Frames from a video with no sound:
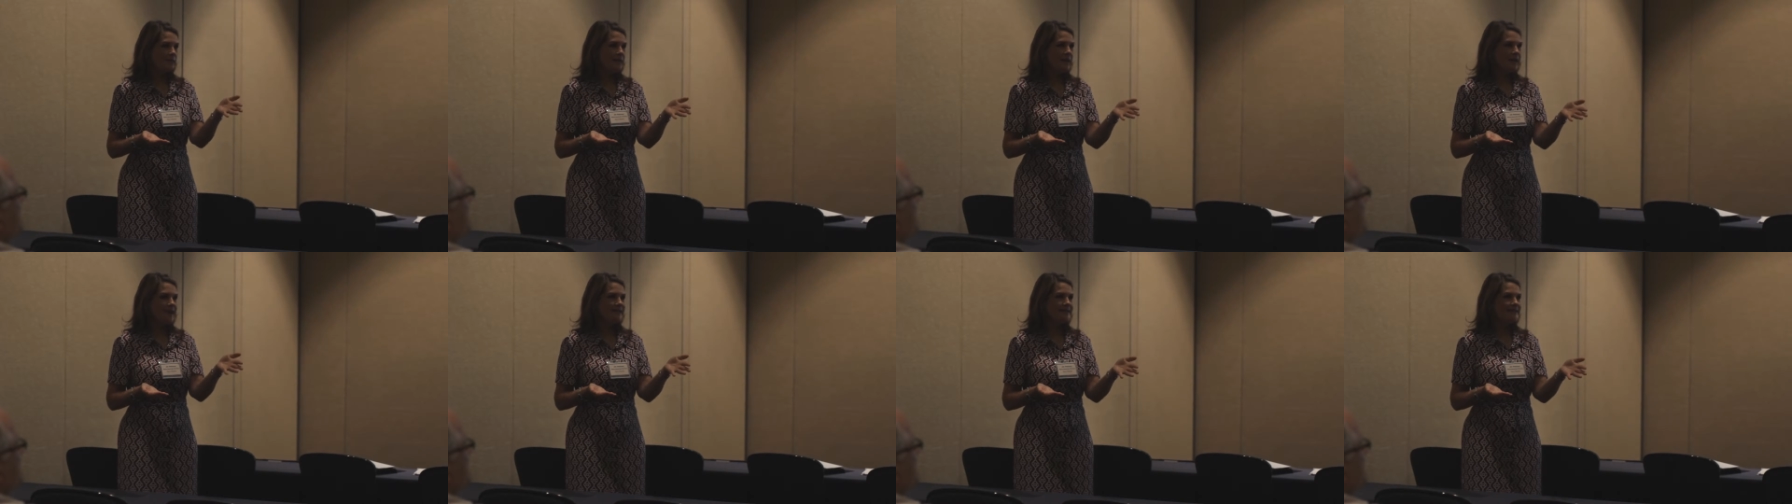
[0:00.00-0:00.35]

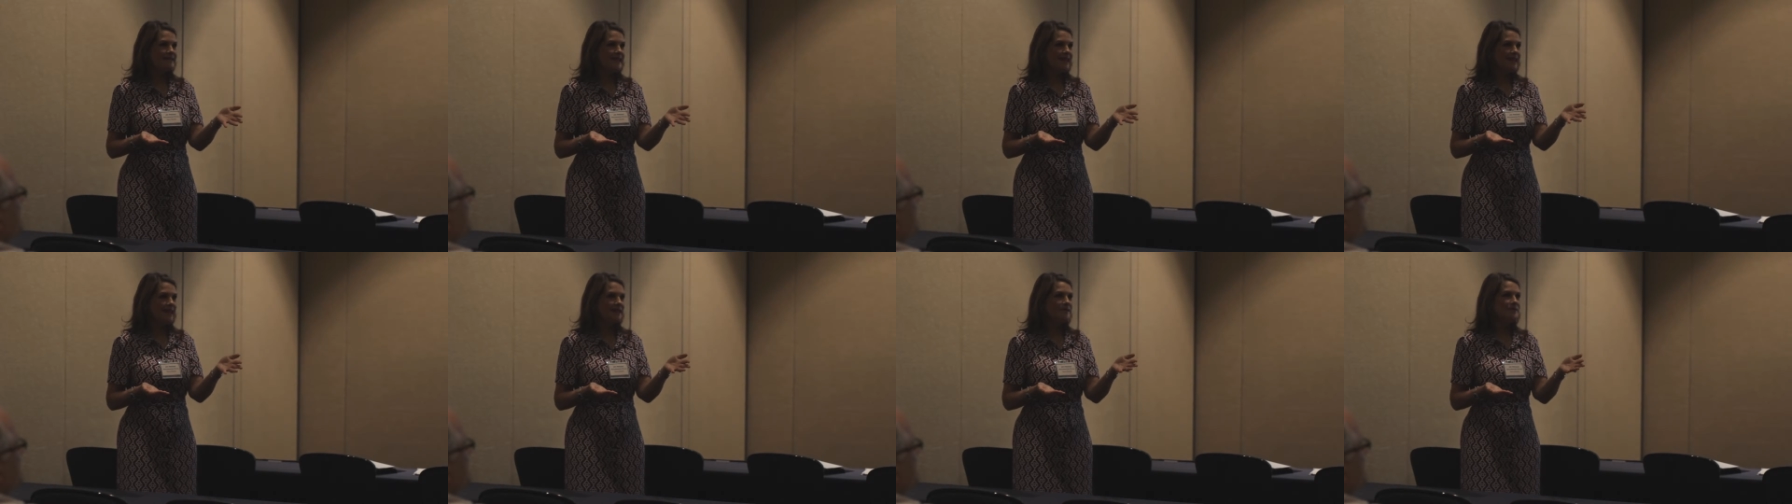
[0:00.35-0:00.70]
a bad
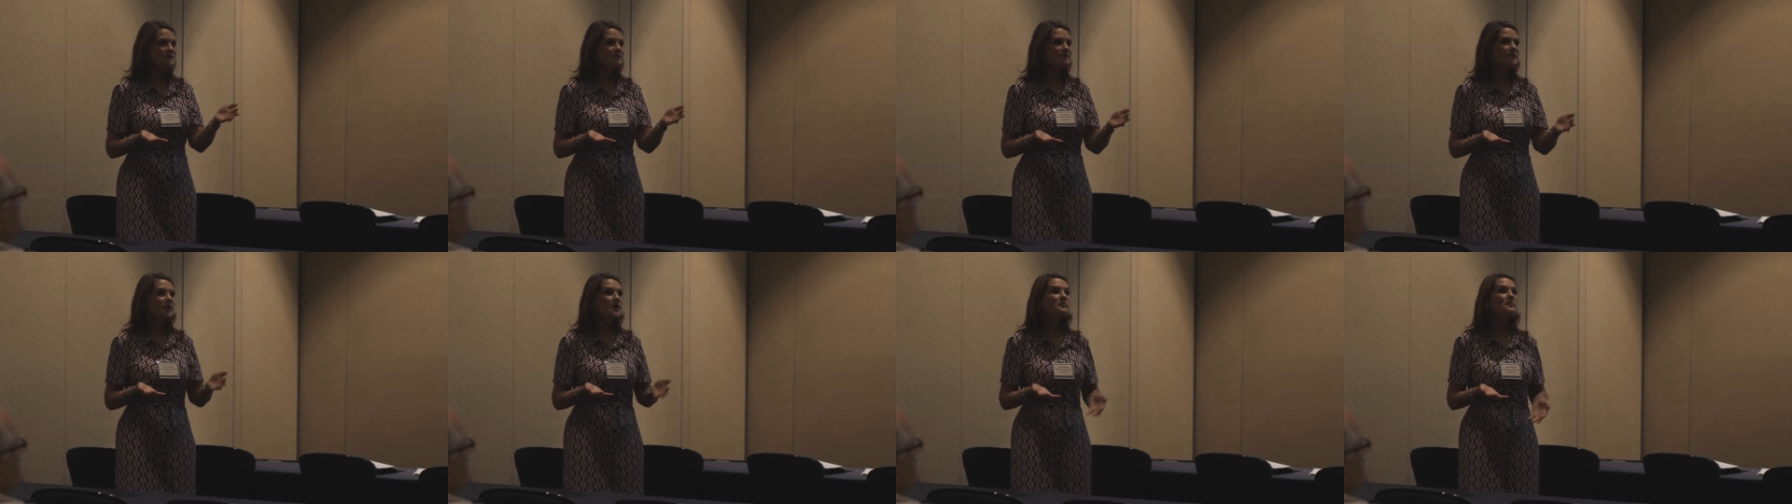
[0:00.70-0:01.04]
day,
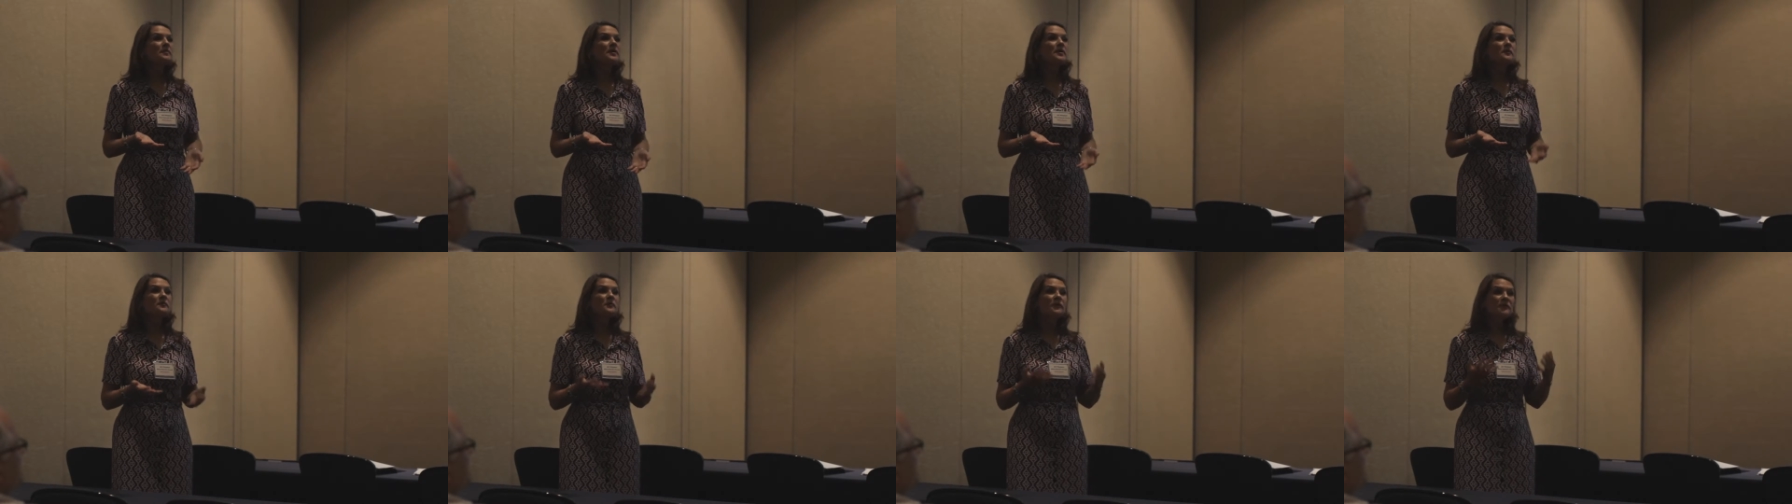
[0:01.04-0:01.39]

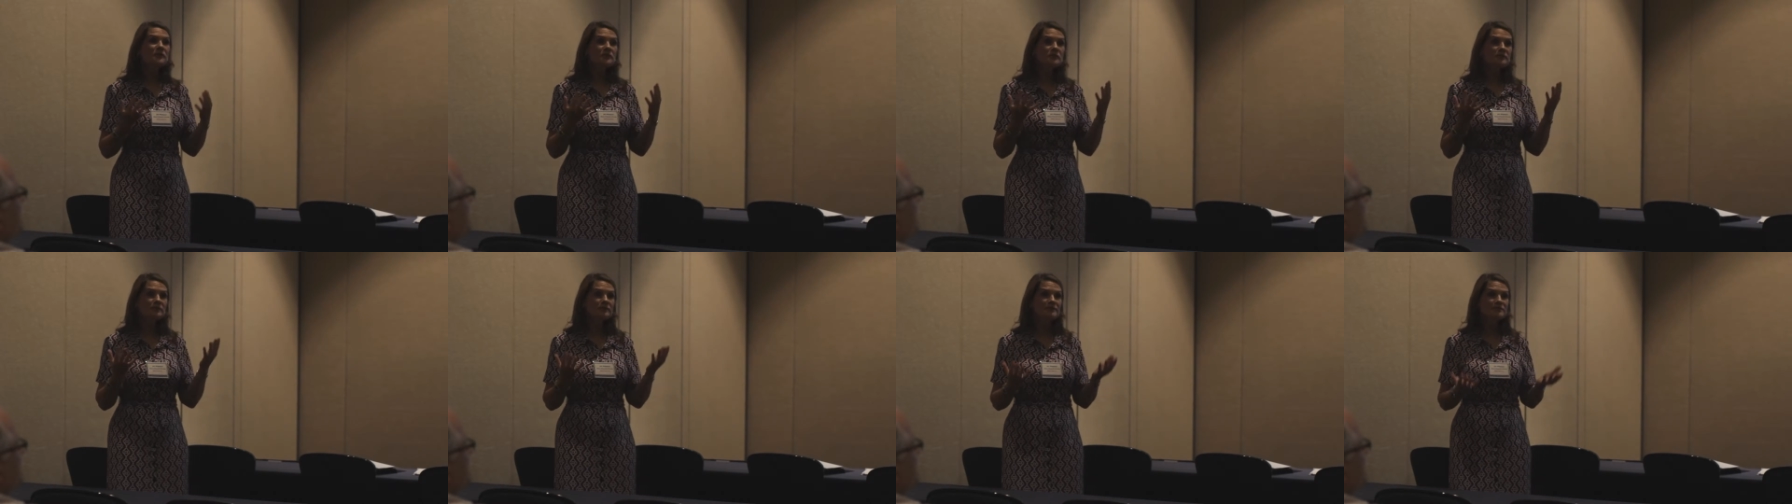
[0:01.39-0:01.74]
but what
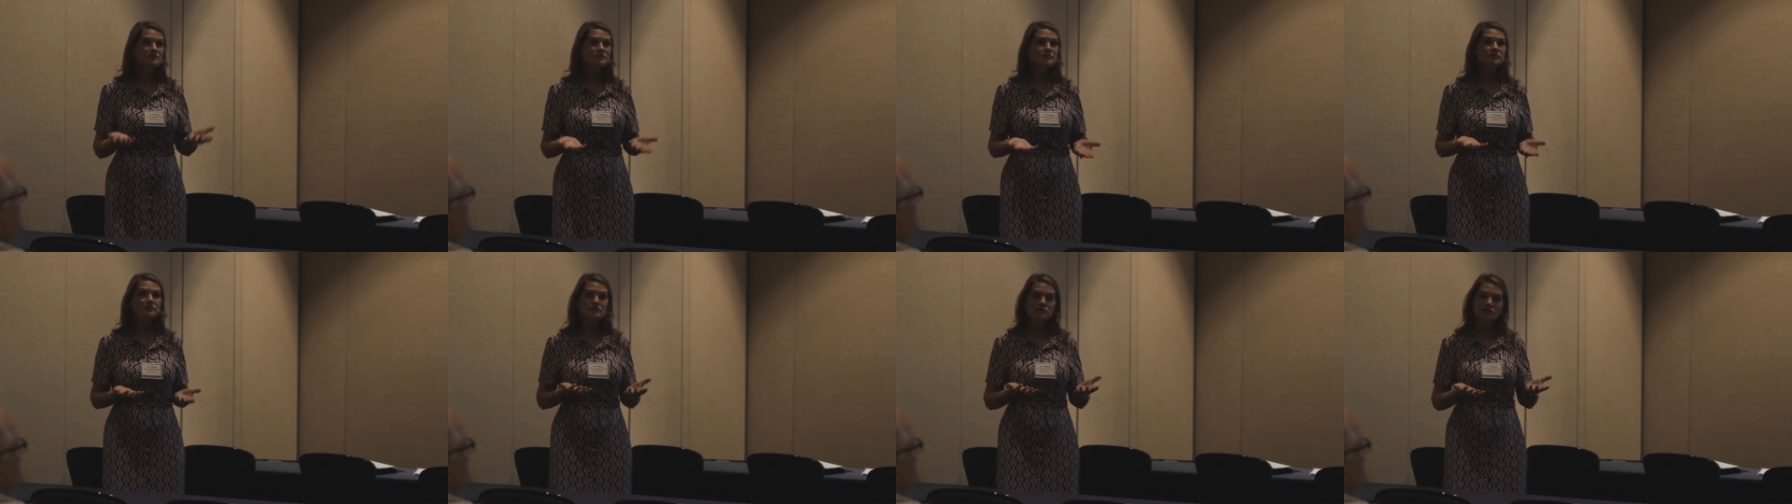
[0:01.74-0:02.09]
the
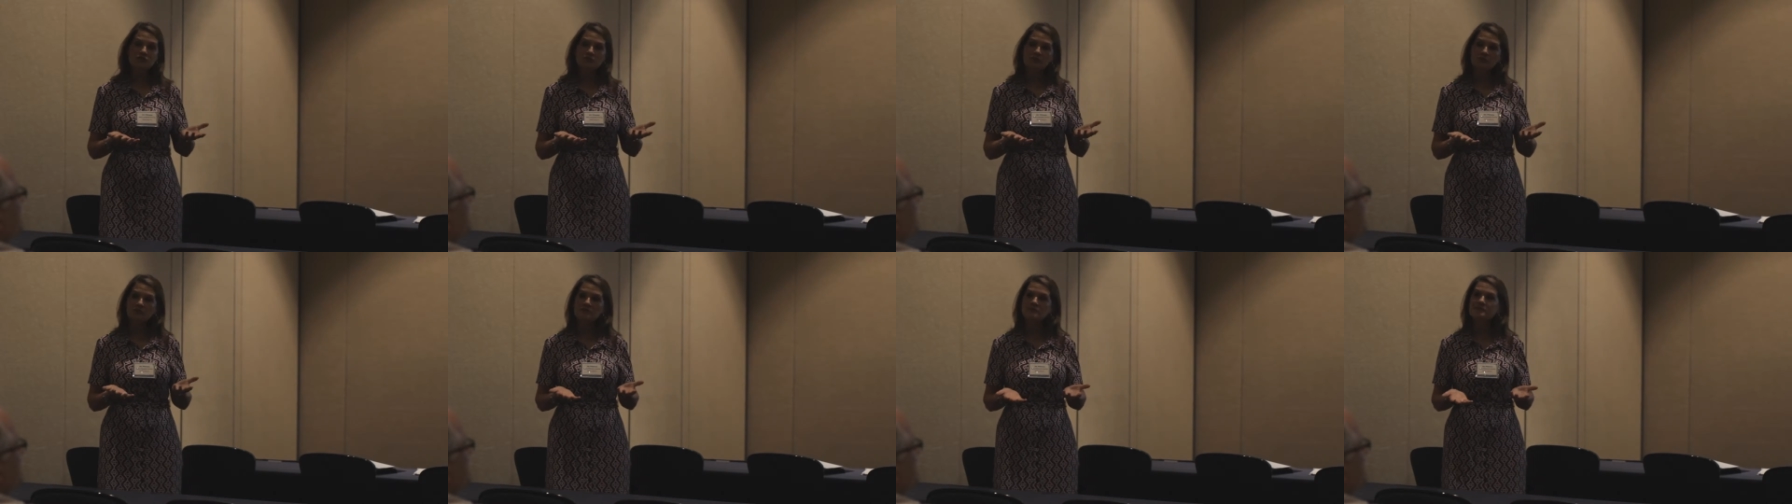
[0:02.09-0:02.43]
research
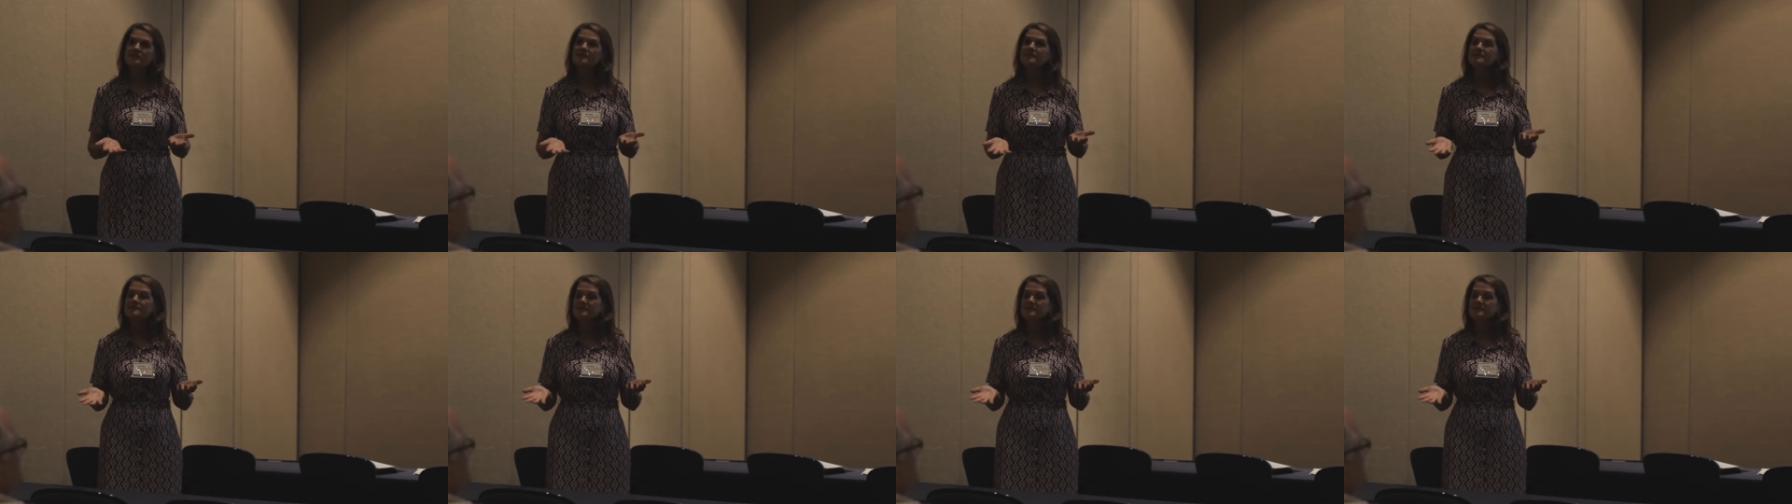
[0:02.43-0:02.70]
shows us